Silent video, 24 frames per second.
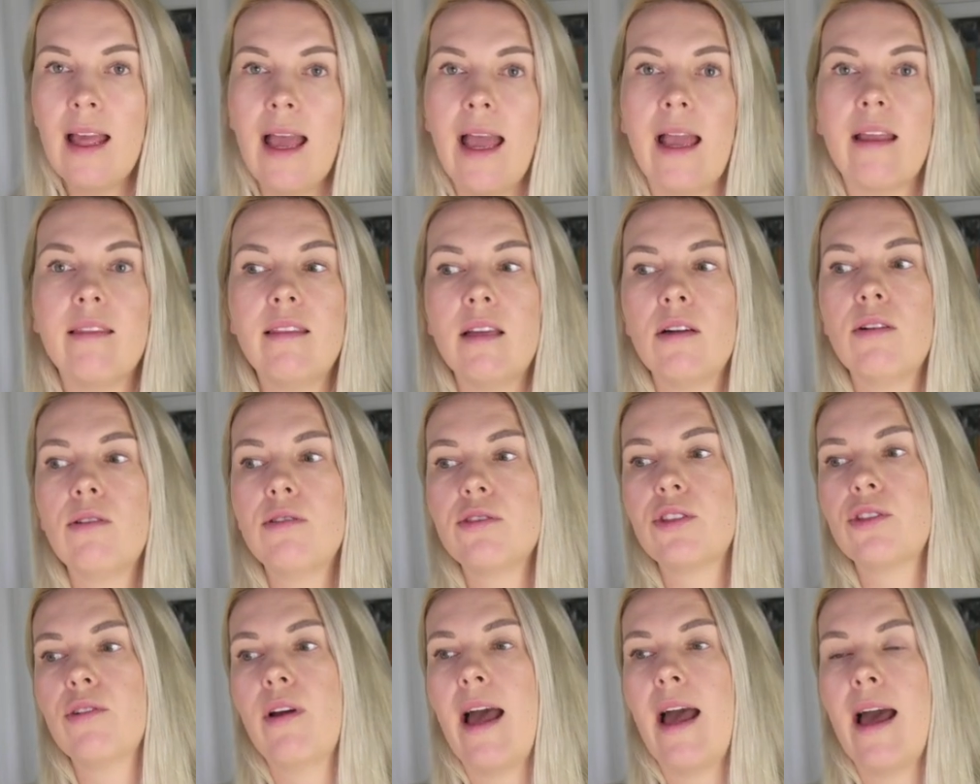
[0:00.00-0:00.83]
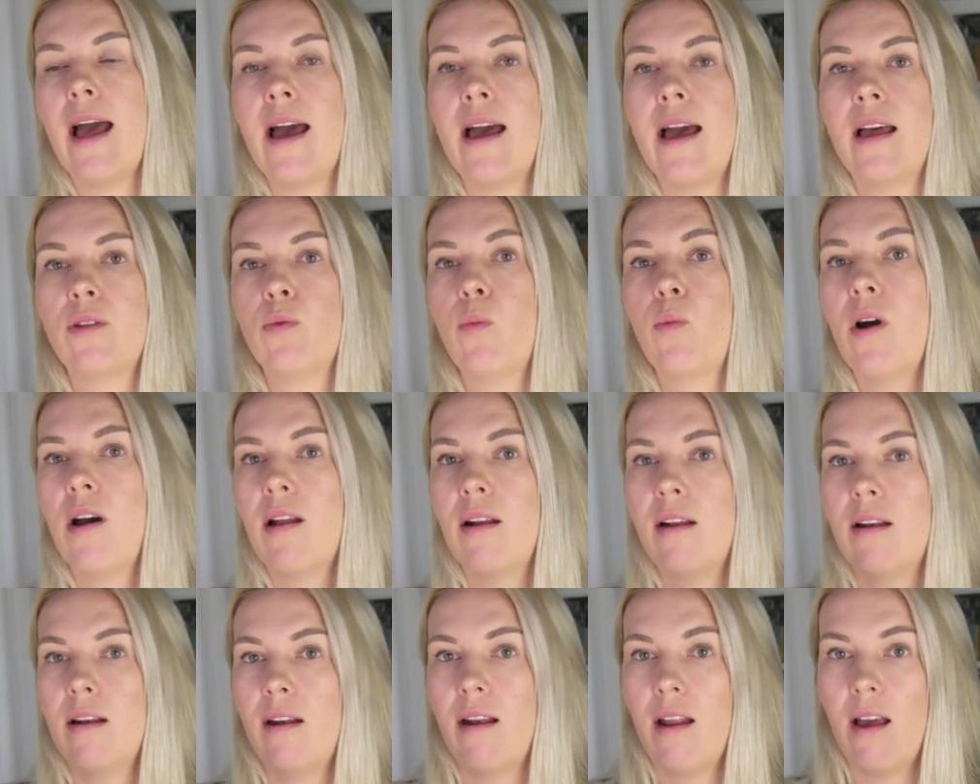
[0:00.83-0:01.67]
And then also add
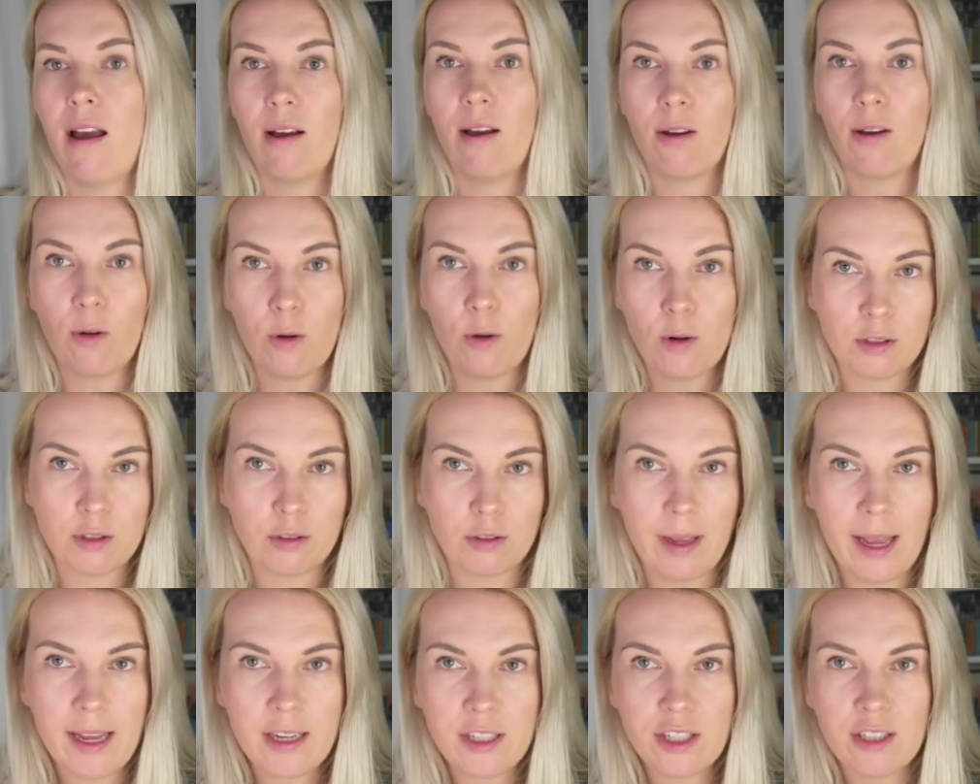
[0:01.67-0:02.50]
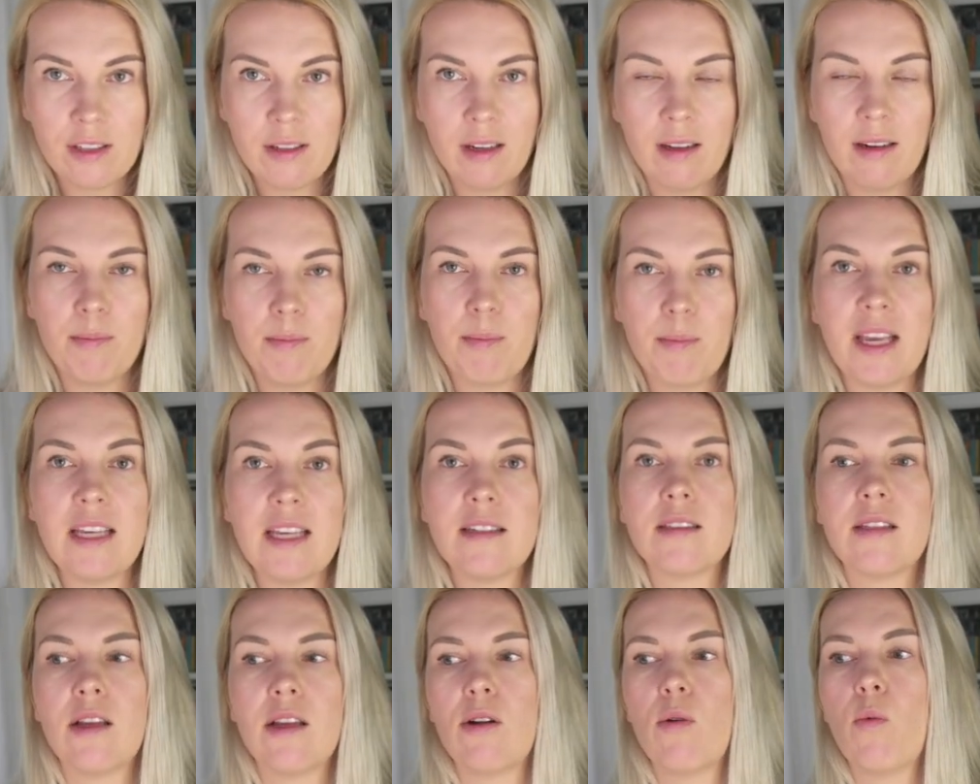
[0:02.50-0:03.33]
one call to action
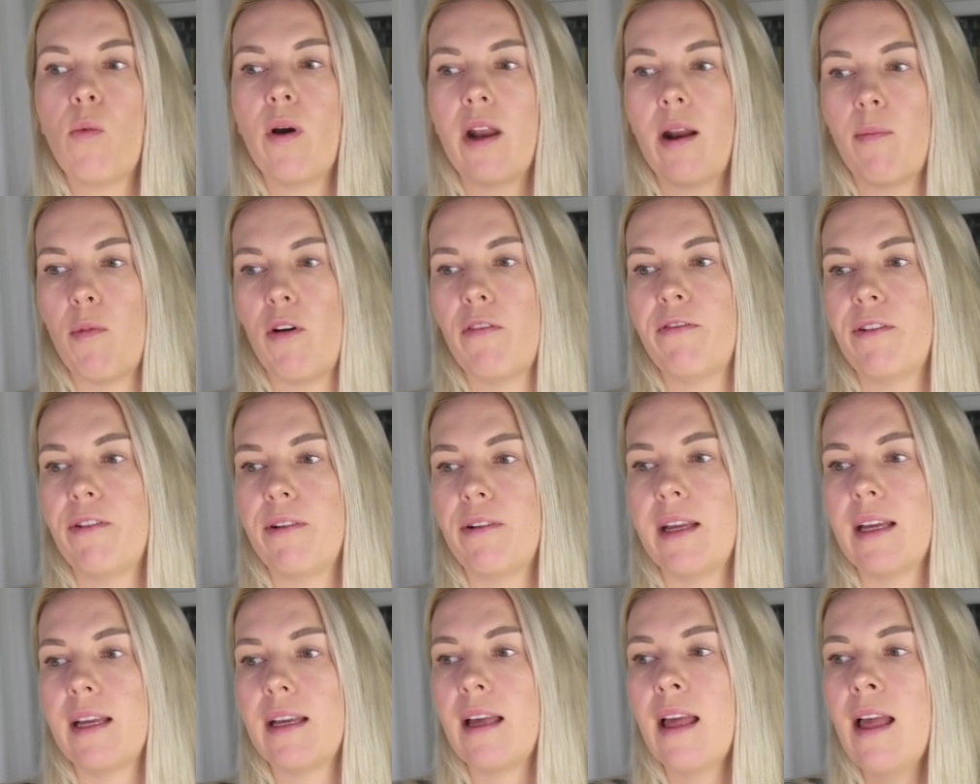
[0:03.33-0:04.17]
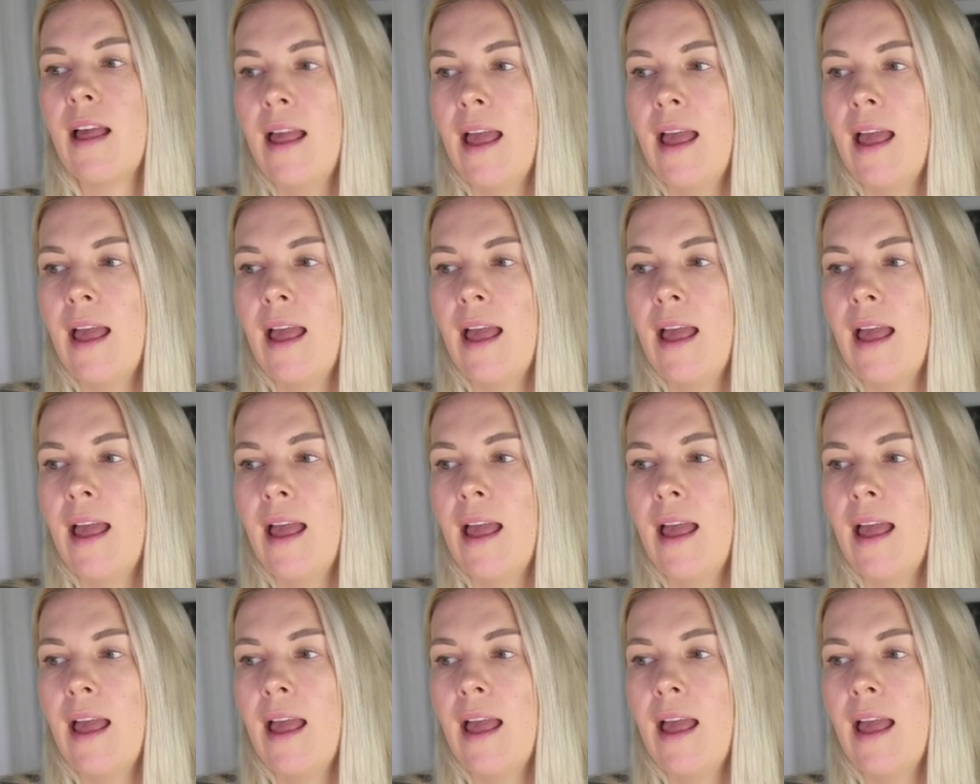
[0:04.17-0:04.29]
based on what I'm offering.